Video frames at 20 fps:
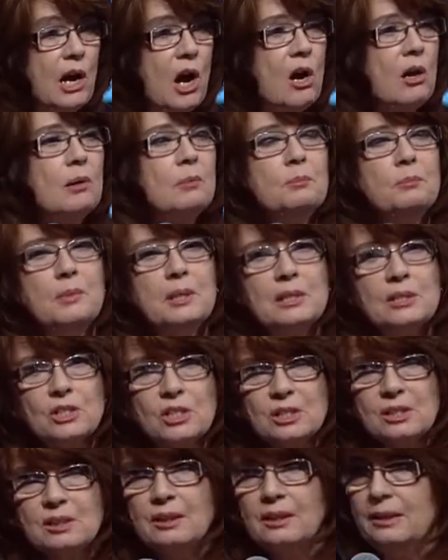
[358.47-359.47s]
Our
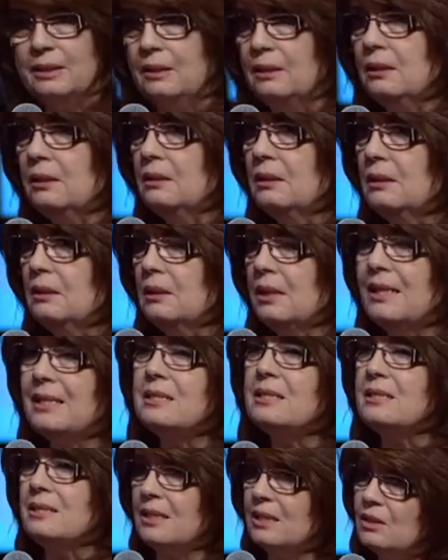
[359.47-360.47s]
mission is
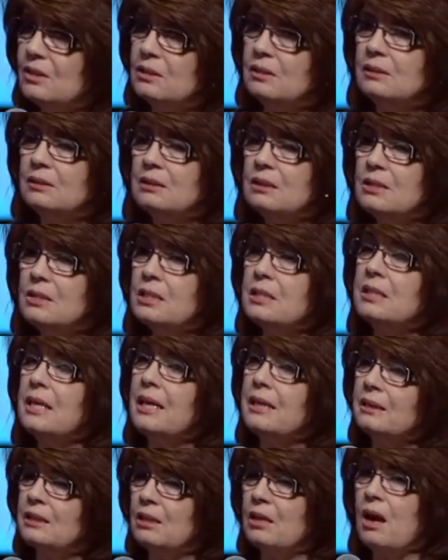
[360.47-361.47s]
still to
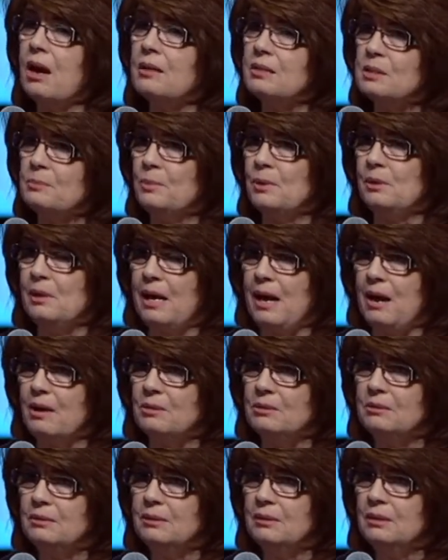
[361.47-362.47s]
take the gospel out